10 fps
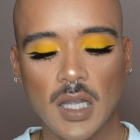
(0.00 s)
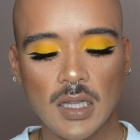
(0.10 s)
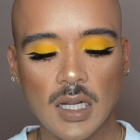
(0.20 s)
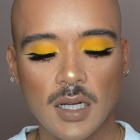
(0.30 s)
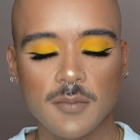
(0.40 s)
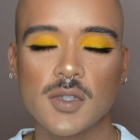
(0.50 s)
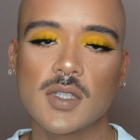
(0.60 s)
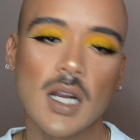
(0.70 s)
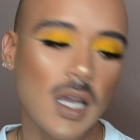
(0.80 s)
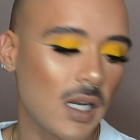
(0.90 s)
And then I'm just
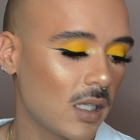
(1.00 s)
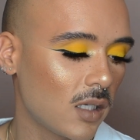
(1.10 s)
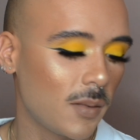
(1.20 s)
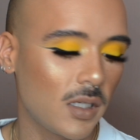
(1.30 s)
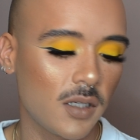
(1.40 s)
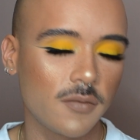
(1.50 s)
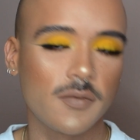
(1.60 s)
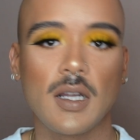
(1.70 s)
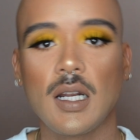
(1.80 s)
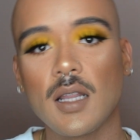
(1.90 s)
going to add a little bit of
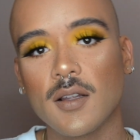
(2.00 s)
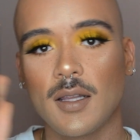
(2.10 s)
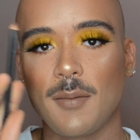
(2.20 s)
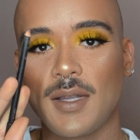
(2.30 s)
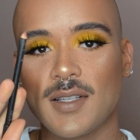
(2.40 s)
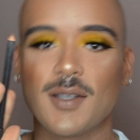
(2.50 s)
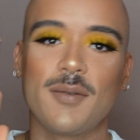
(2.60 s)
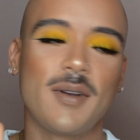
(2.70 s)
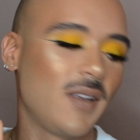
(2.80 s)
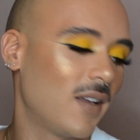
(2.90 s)
another lip pencil
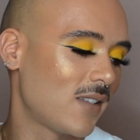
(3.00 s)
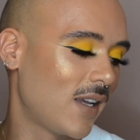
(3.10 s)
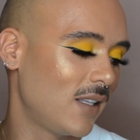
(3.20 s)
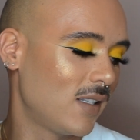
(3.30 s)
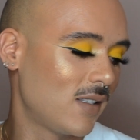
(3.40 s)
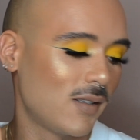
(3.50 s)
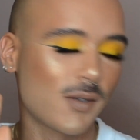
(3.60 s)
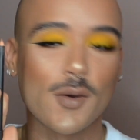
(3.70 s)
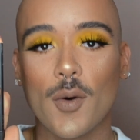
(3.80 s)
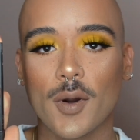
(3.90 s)
around the outside. This is
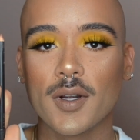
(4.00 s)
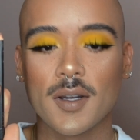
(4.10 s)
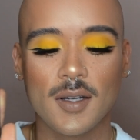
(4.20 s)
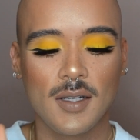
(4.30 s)
Cork.